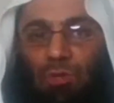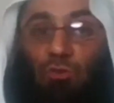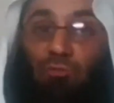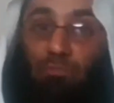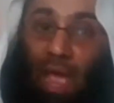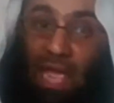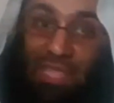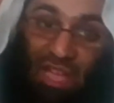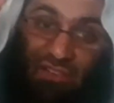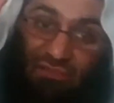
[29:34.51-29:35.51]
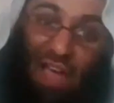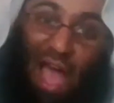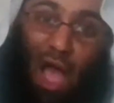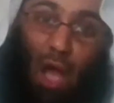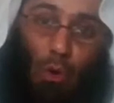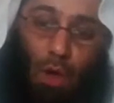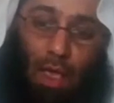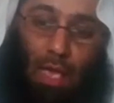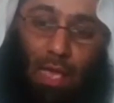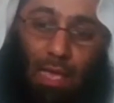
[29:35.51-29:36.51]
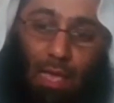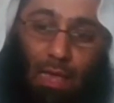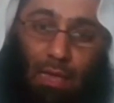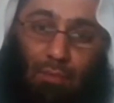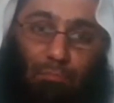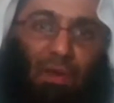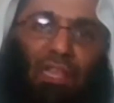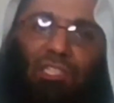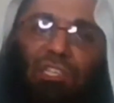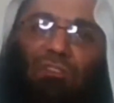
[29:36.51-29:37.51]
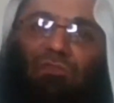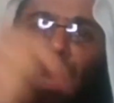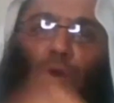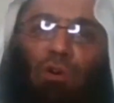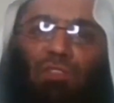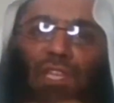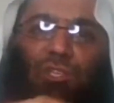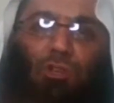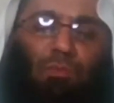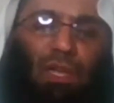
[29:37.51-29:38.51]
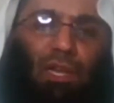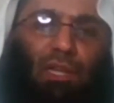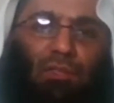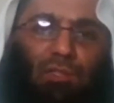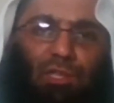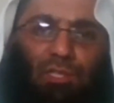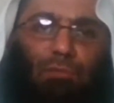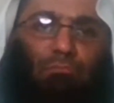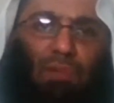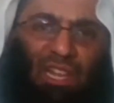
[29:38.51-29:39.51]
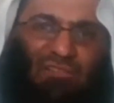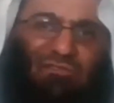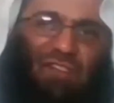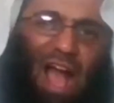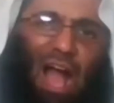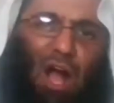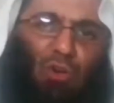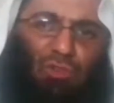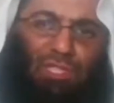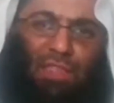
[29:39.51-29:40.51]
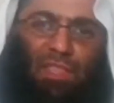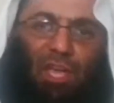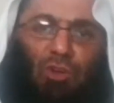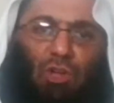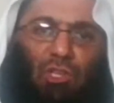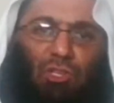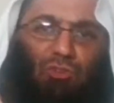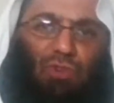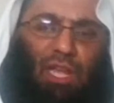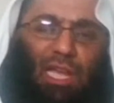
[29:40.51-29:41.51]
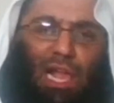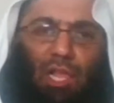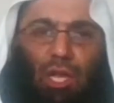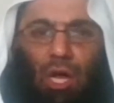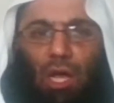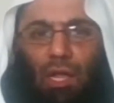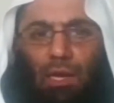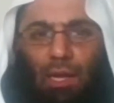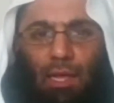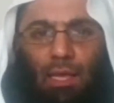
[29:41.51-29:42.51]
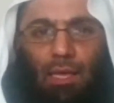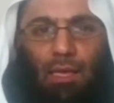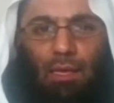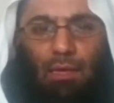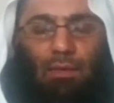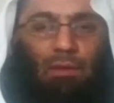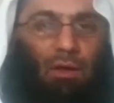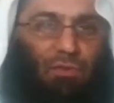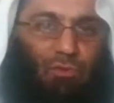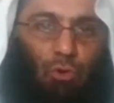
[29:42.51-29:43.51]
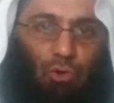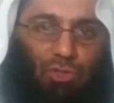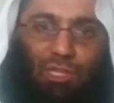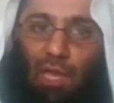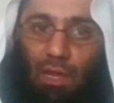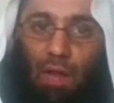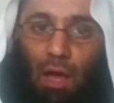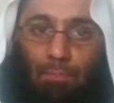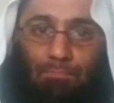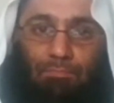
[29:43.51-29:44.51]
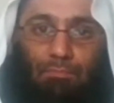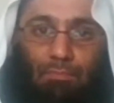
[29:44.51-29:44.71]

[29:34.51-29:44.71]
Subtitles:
You've made the vow, but it's a vow of disobedience. Somebody vows that they're going to drink alcohol. Of course, haram.